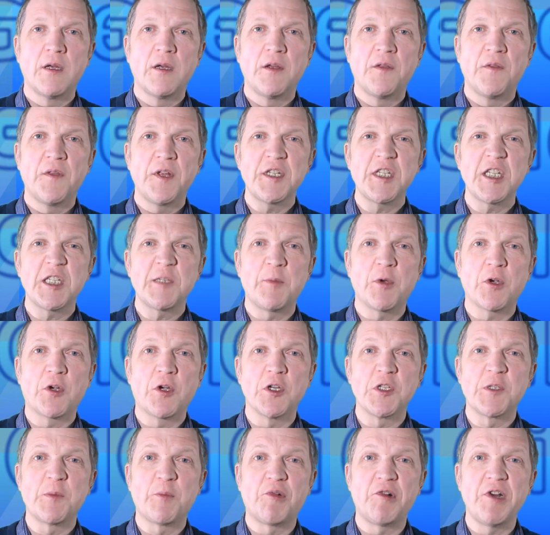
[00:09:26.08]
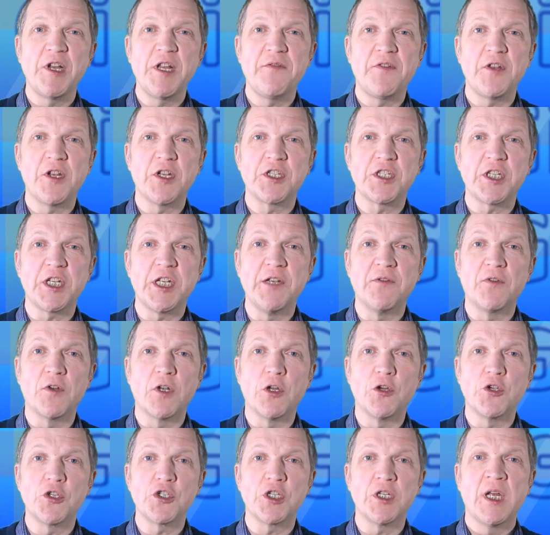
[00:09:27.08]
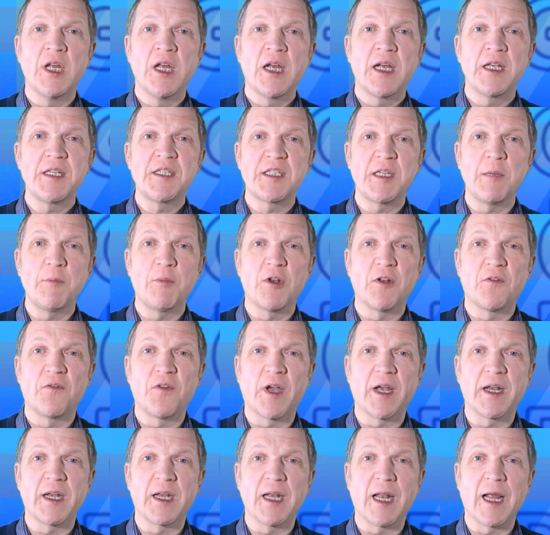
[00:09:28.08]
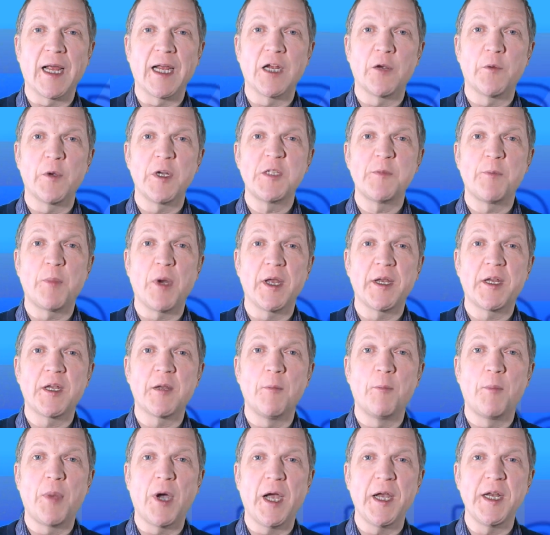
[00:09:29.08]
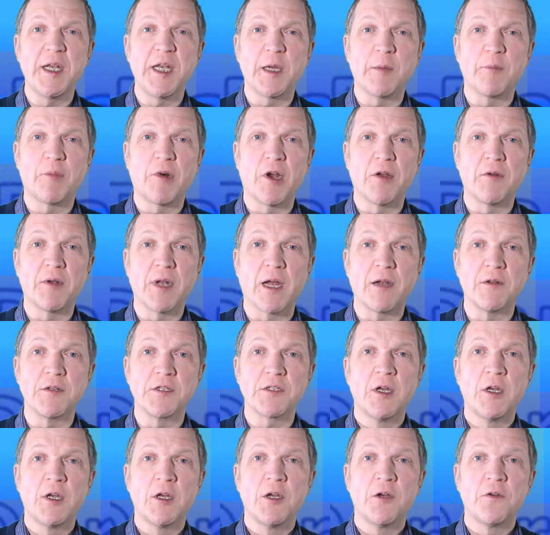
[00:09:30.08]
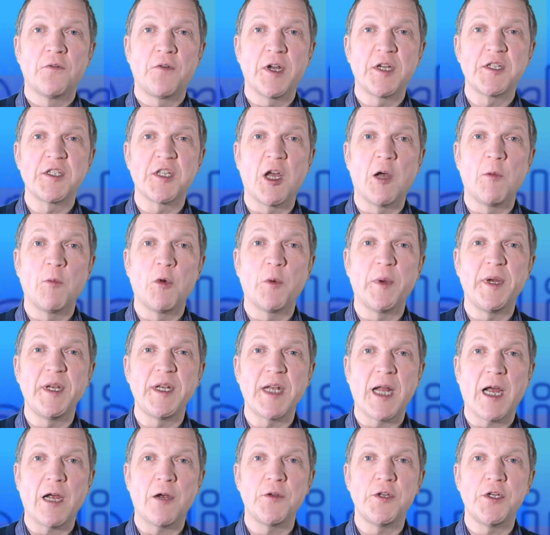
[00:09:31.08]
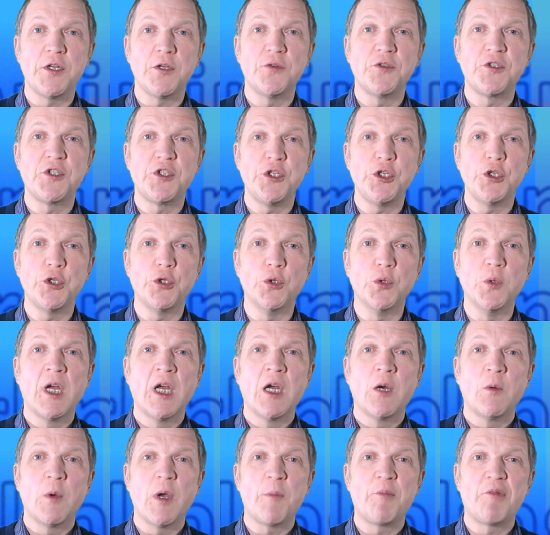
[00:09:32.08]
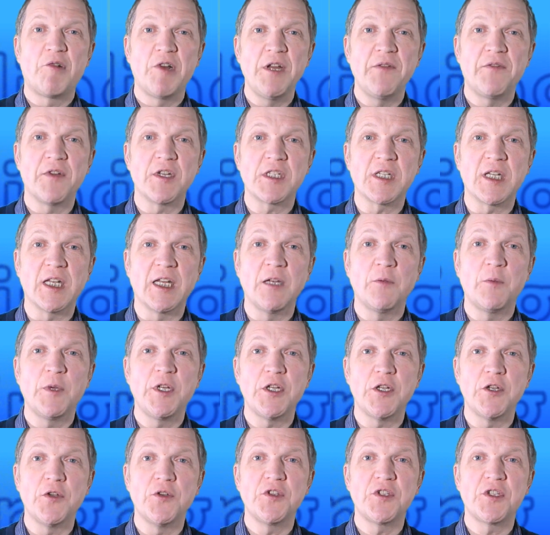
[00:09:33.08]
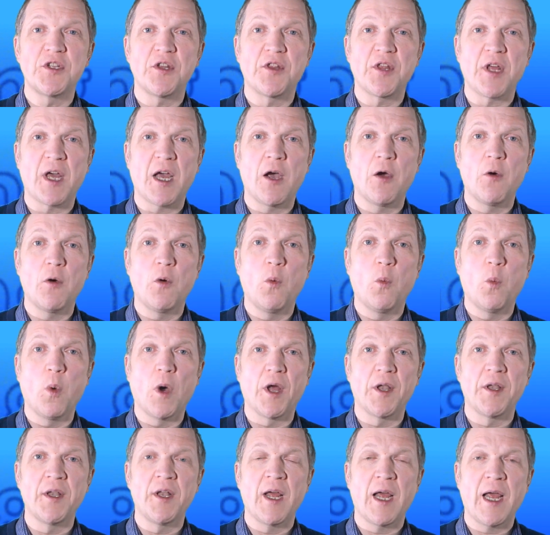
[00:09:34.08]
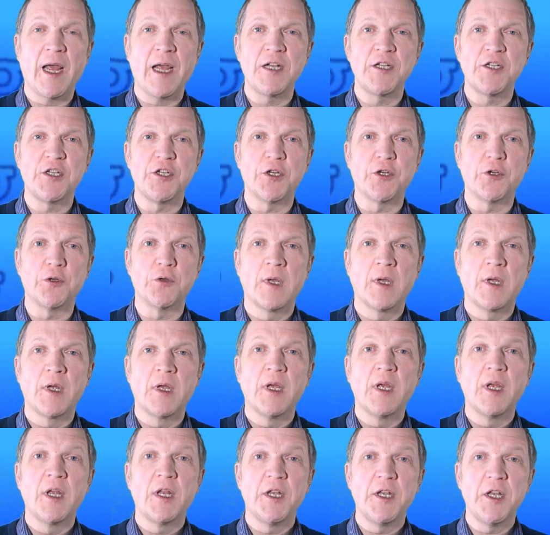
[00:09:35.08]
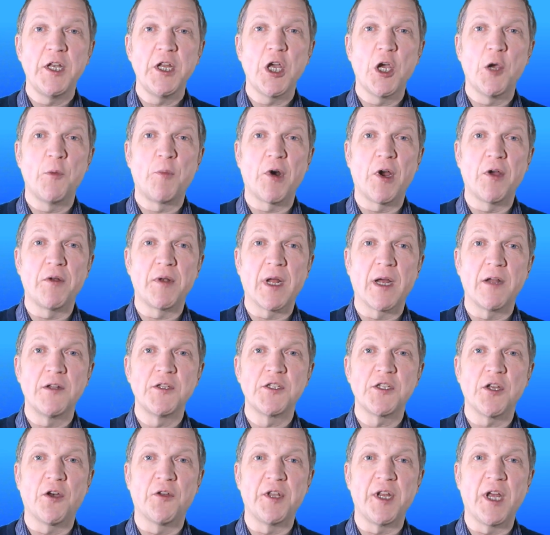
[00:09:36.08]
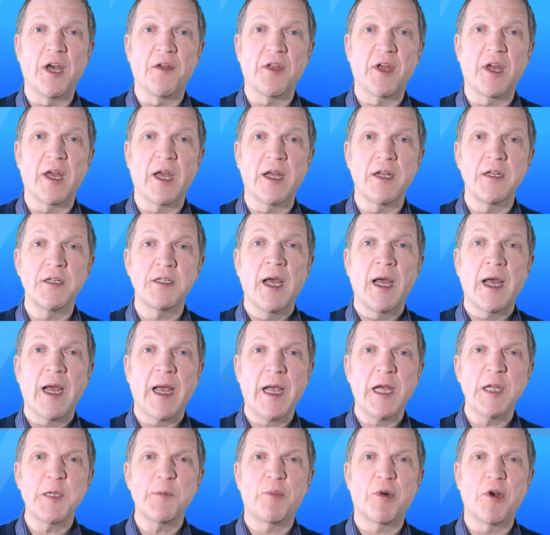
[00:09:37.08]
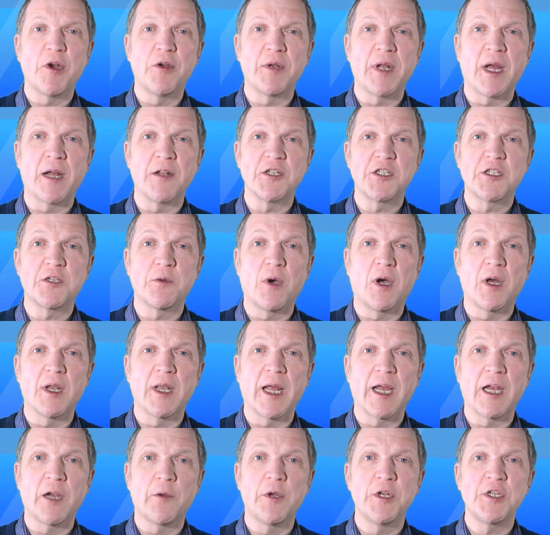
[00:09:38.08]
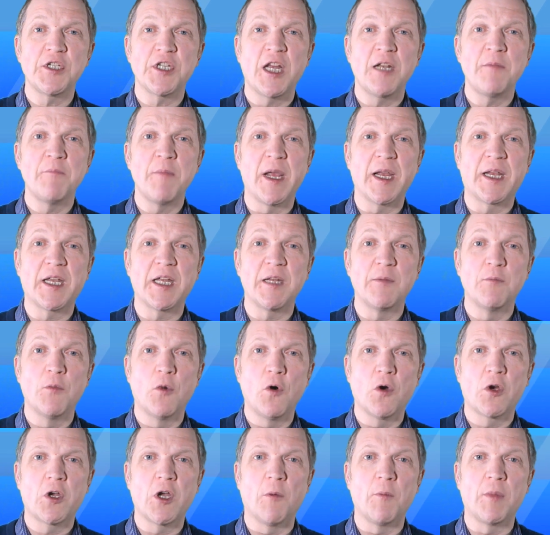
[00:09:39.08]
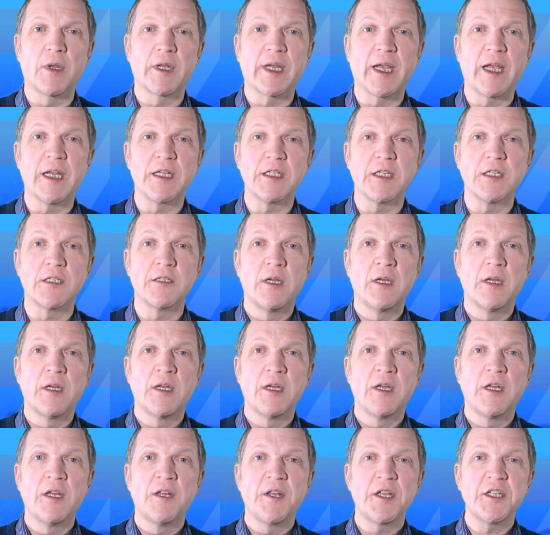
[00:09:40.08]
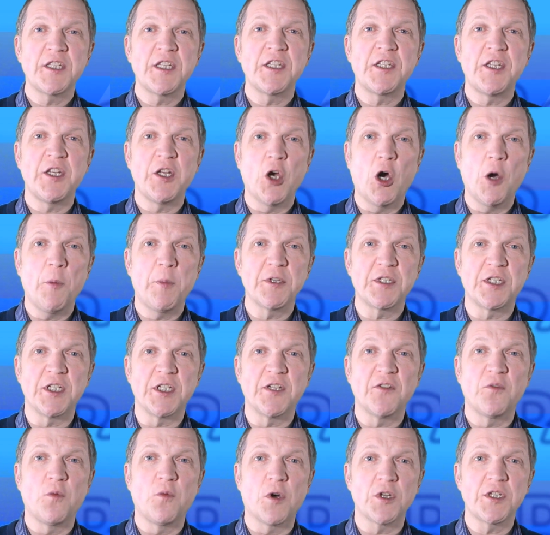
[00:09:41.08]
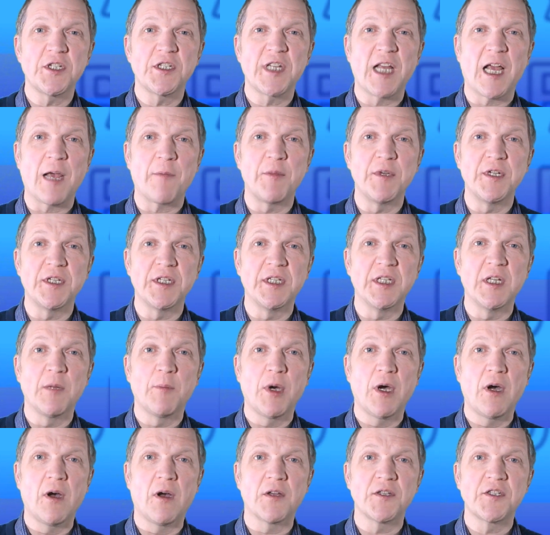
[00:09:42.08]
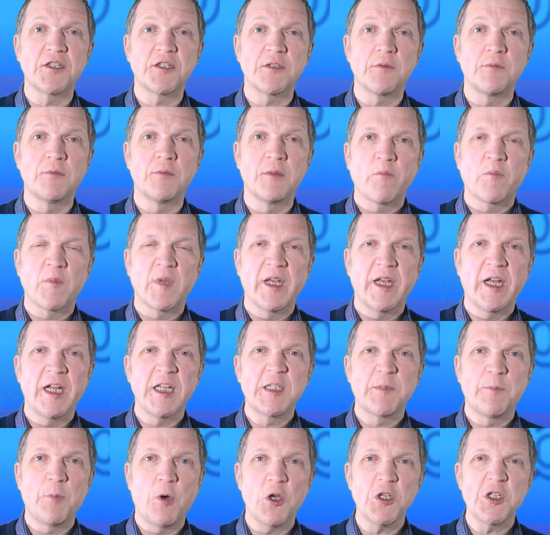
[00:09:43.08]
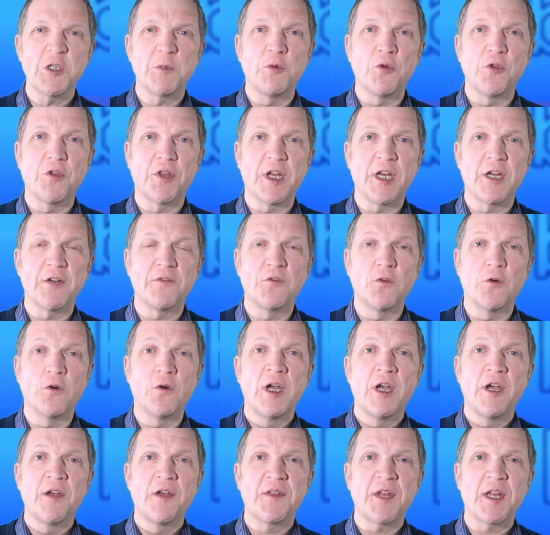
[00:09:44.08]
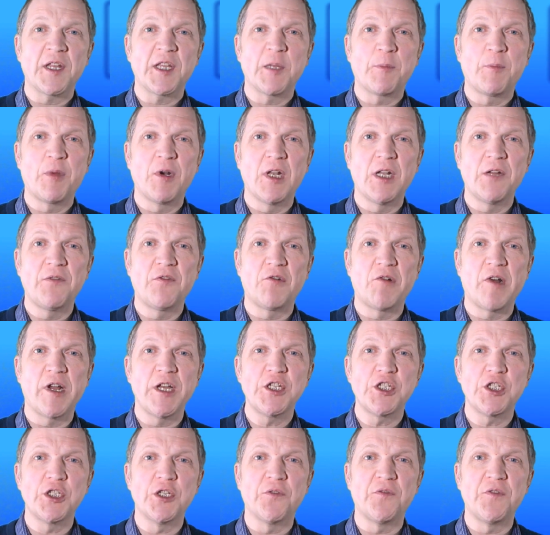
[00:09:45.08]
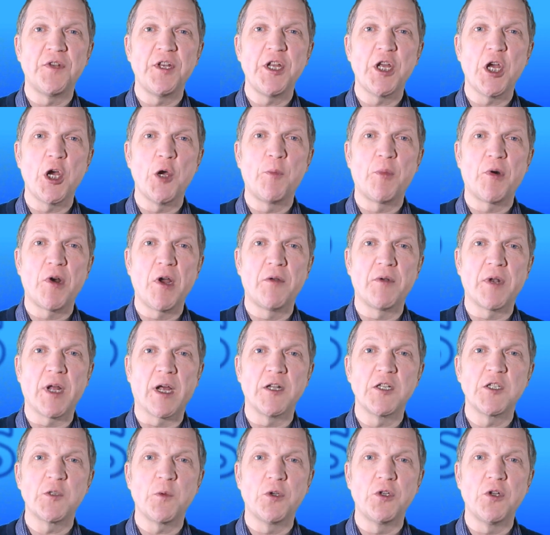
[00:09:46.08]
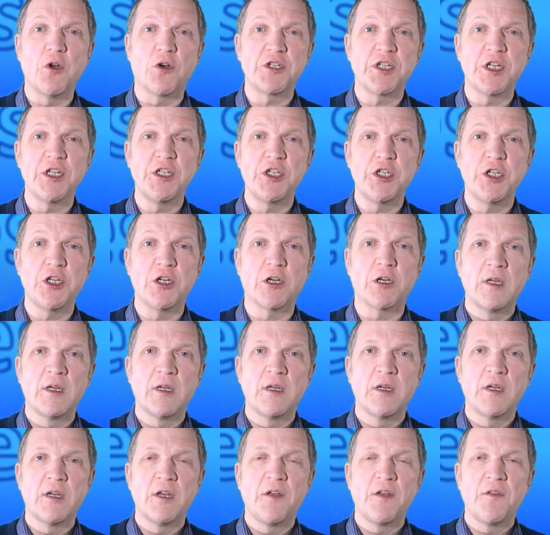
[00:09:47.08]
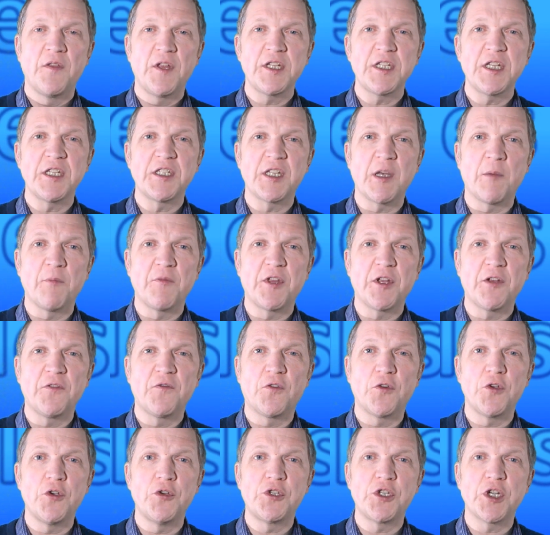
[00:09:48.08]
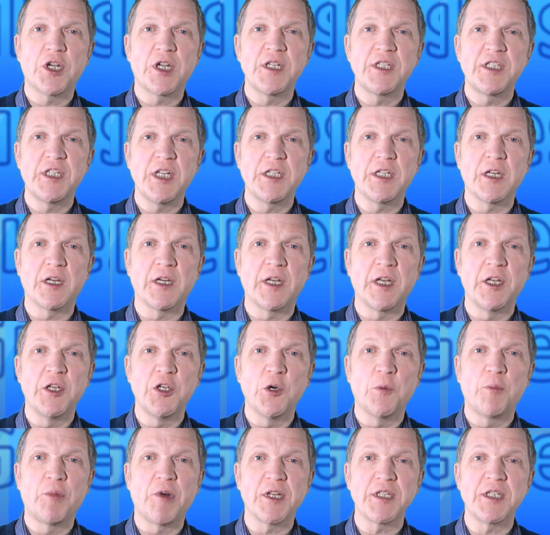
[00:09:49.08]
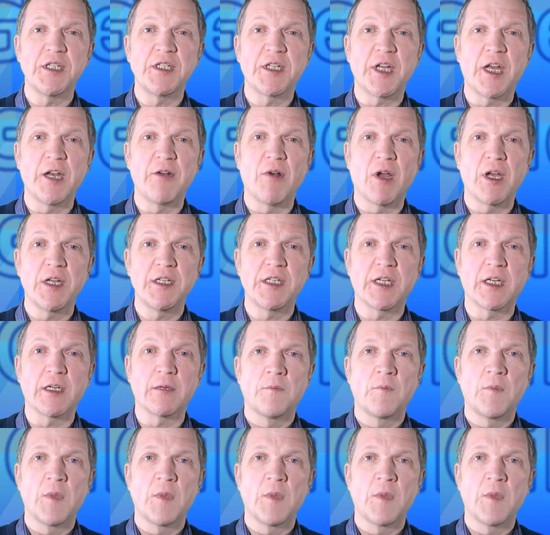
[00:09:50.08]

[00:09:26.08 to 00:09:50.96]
This is because previous evolution has simplified language by combining pronouns. For example, we now use you, where previously we used thou, one, and you. Neopronouns, on the other hand, add pronouns to our language and make it more complicated. This is the opposite of what has happened in the past. It's possible, therefore, that the proliferation of neopronouns will not endure. This is something for you to consider in your present-day writing.